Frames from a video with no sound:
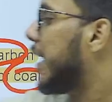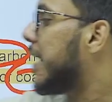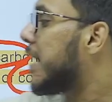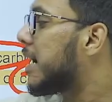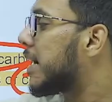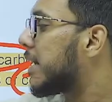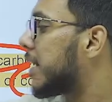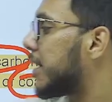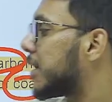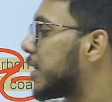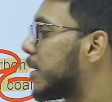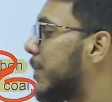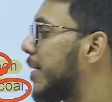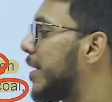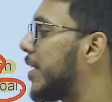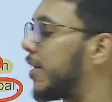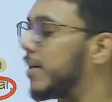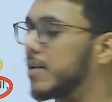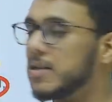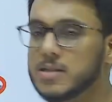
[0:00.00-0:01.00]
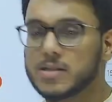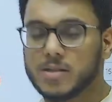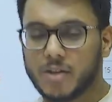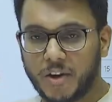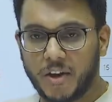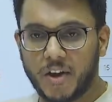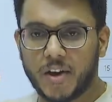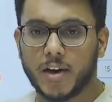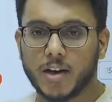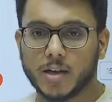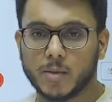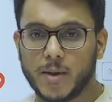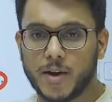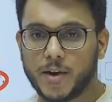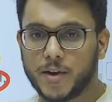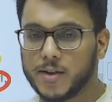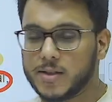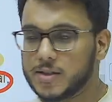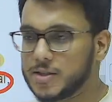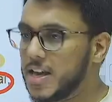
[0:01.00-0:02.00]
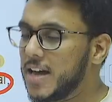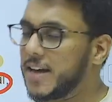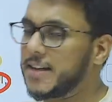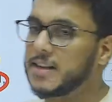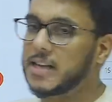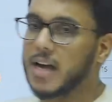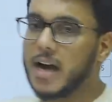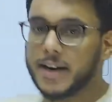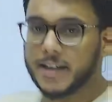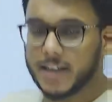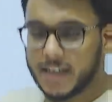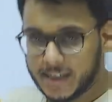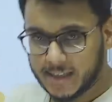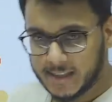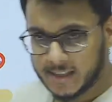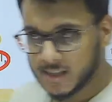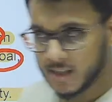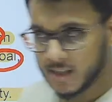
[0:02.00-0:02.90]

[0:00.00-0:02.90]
earth minerals, they are in the Arctic region.